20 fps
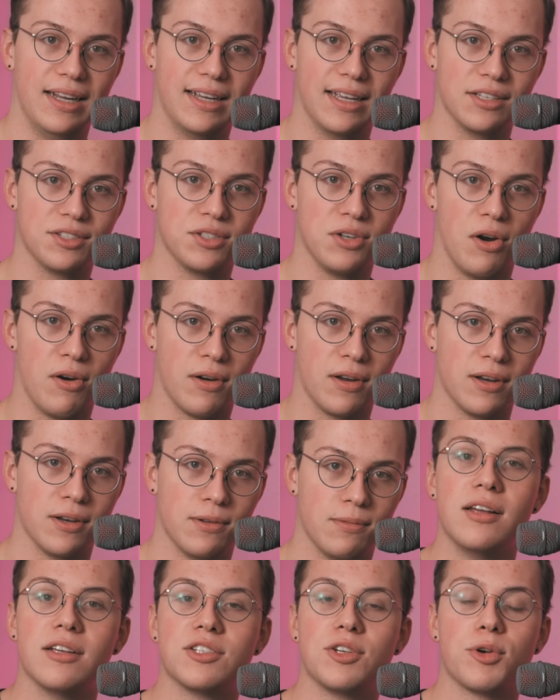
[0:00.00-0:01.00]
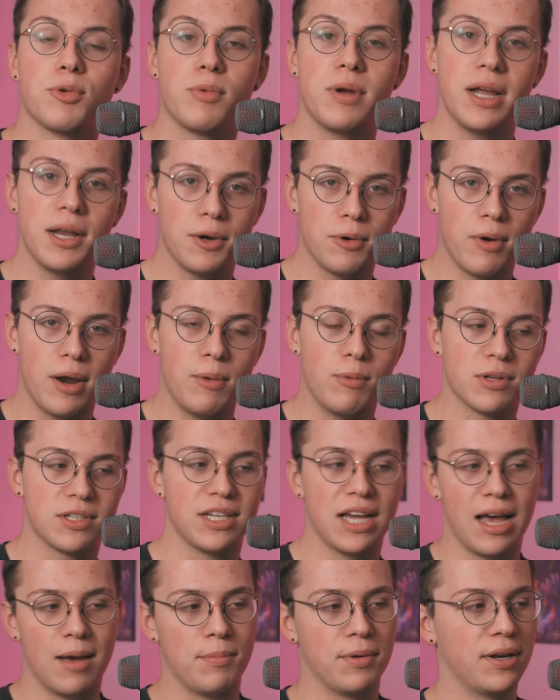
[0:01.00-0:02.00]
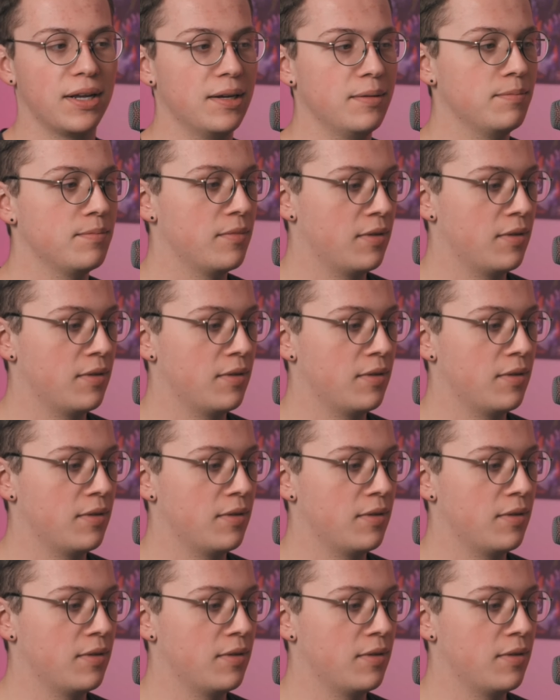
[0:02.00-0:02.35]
gets darkened. So to reiterate what's happening,